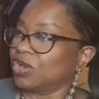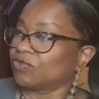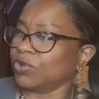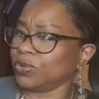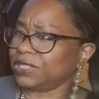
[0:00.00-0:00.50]

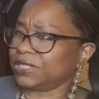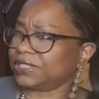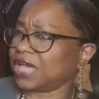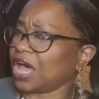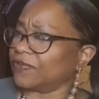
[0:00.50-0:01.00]
Roo
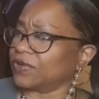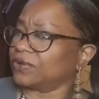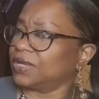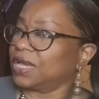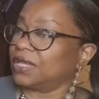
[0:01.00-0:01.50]

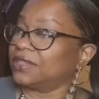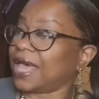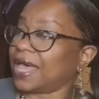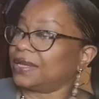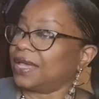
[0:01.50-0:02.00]
discovered
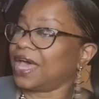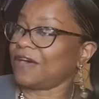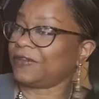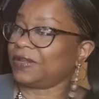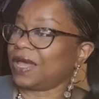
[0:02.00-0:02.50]
that
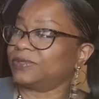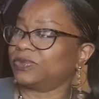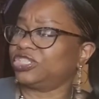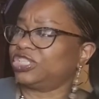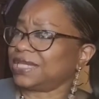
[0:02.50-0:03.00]
Heffalumps were
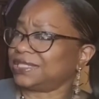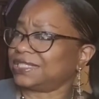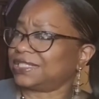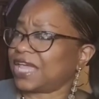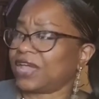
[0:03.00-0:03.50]
just
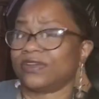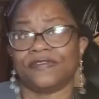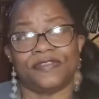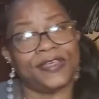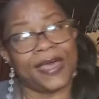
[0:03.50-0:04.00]
as scared
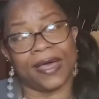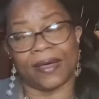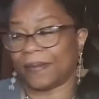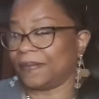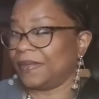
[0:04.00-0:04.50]
of
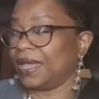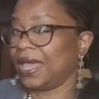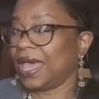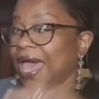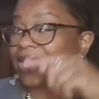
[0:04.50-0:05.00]
them
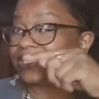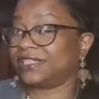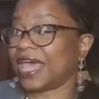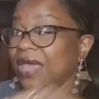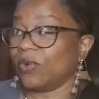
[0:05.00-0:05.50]
as
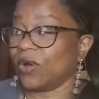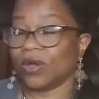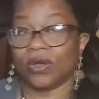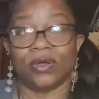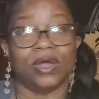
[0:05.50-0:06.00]
they
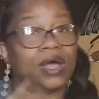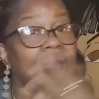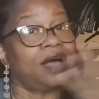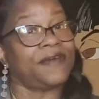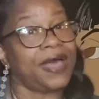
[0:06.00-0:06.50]
were
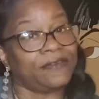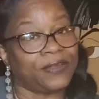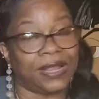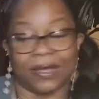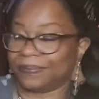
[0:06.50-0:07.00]
of
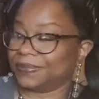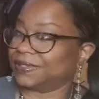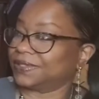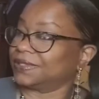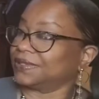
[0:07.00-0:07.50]
Heffalumps.